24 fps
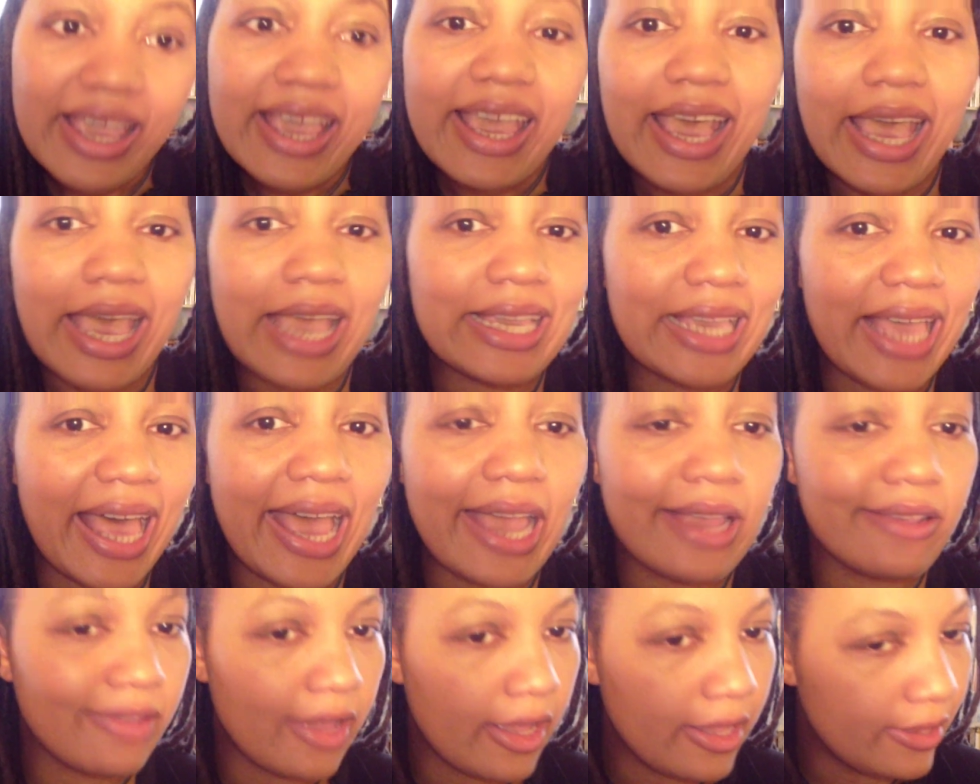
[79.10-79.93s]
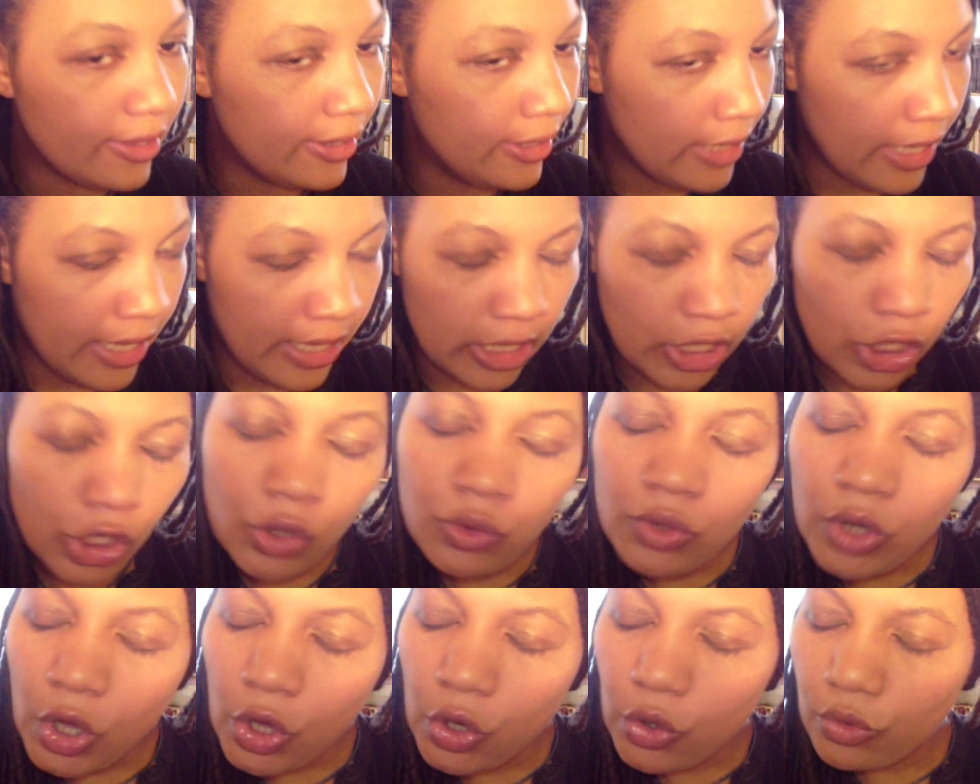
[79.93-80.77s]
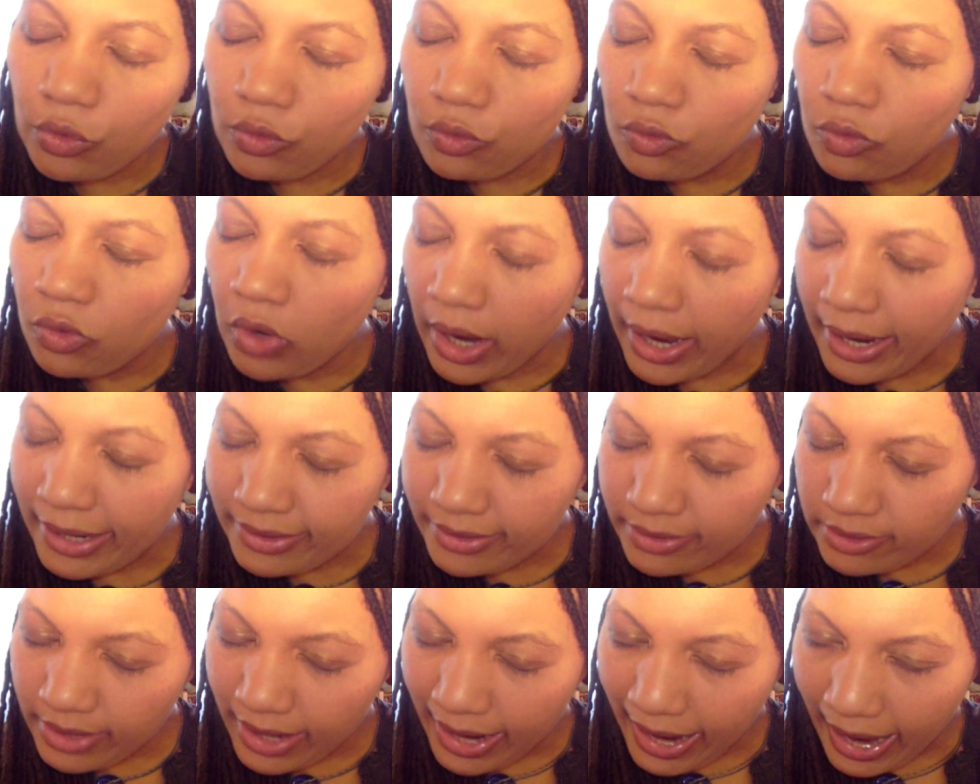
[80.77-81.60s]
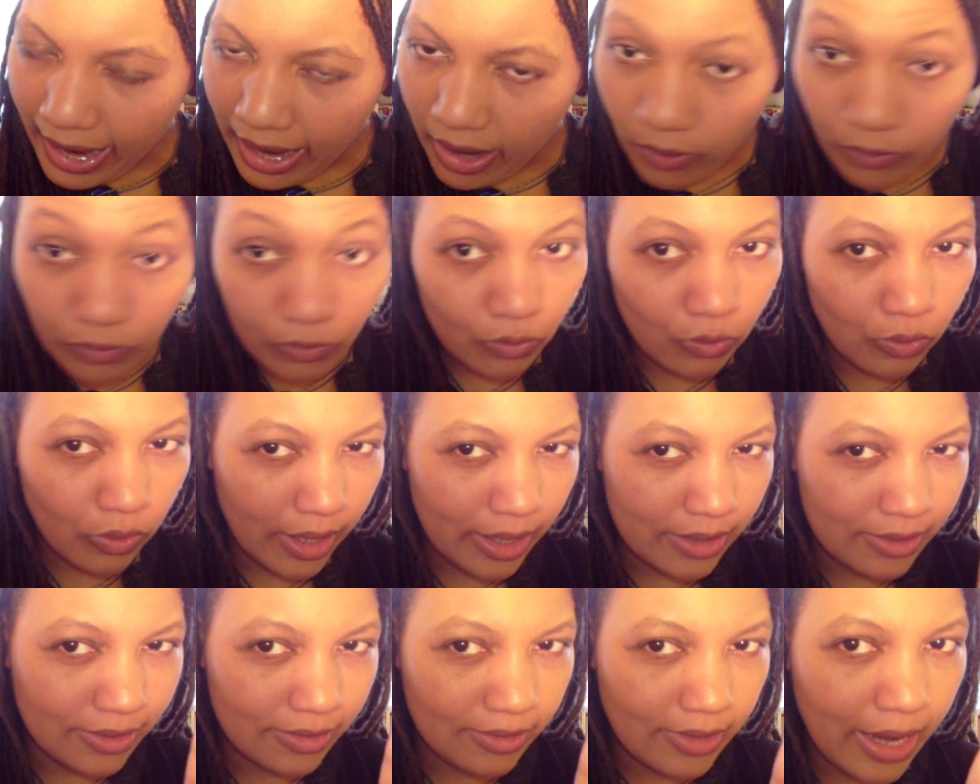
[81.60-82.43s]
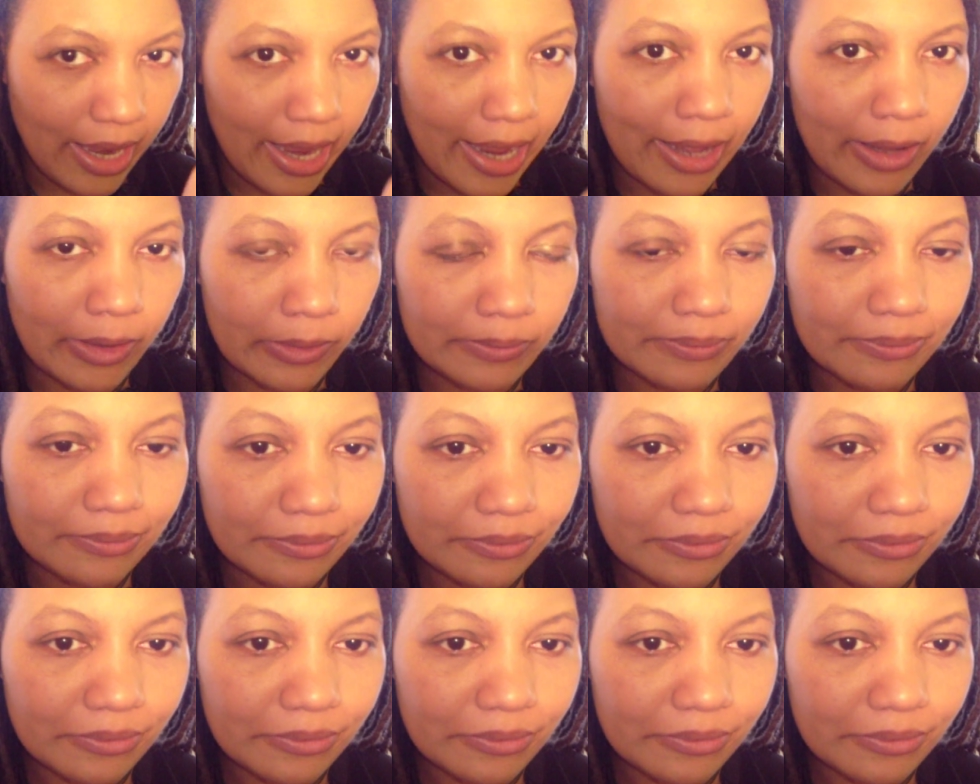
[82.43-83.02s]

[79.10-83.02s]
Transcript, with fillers: And guys, letting you know right now, right now,